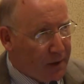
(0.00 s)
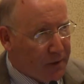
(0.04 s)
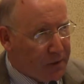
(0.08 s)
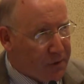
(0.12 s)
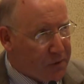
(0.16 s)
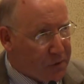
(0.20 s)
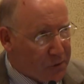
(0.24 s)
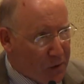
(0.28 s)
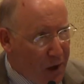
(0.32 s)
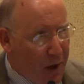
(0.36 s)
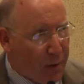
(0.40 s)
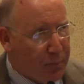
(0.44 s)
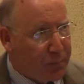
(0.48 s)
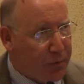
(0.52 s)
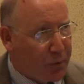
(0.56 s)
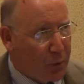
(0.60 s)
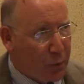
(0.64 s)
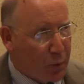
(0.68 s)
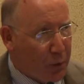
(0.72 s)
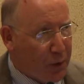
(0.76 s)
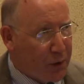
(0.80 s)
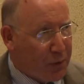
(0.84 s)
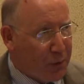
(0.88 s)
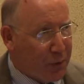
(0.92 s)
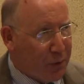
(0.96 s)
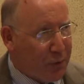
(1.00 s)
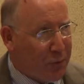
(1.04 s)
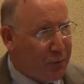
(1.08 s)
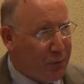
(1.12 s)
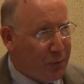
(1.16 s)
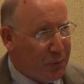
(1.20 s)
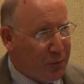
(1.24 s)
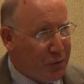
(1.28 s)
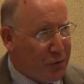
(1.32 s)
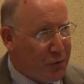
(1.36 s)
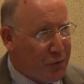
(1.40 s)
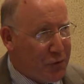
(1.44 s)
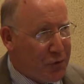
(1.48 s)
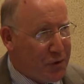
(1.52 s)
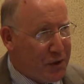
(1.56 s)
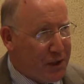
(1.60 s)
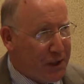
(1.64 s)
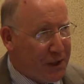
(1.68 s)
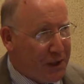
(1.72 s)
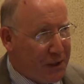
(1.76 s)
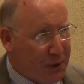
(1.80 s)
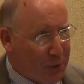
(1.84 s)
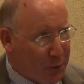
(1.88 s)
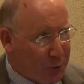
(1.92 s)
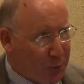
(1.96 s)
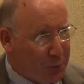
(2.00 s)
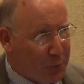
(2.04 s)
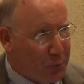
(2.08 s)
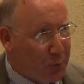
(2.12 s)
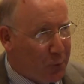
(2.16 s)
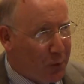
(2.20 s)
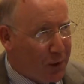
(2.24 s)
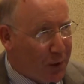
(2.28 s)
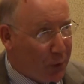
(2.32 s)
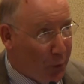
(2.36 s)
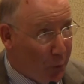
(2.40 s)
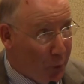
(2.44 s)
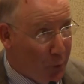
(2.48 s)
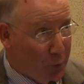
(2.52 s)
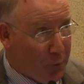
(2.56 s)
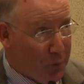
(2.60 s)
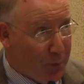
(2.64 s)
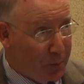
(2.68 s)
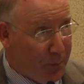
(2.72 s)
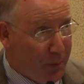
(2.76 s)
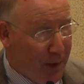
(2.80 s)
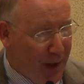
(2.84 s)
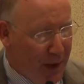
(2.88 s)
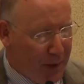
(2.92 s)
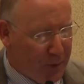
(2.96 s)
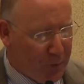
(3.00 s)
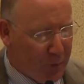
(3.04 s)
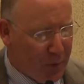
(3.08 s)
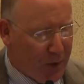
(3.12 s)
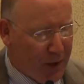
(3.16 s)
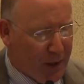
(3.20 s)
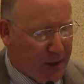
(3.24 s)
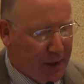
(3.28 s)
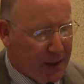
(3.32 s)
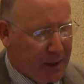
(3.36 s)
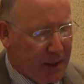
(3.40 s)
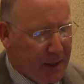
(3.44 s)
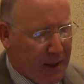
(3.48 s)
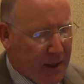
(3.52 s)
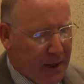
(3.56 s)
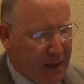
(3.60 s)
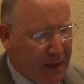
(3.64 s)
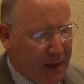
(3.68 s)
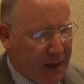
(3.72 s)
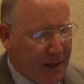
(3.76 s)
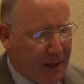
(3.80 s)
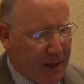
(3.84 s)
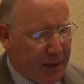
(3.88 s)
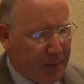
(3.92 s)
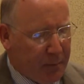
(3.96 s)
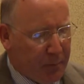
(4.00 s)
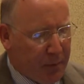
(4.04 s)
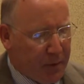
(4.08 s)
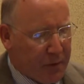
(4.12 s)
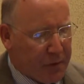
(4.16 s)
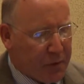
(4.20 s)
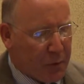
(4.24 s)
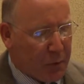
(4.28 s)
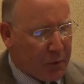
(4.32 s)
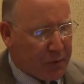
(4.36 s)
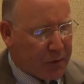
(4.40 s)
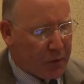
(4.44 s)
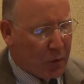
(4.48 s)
stop the wheels from turning in a good way or a bad way. So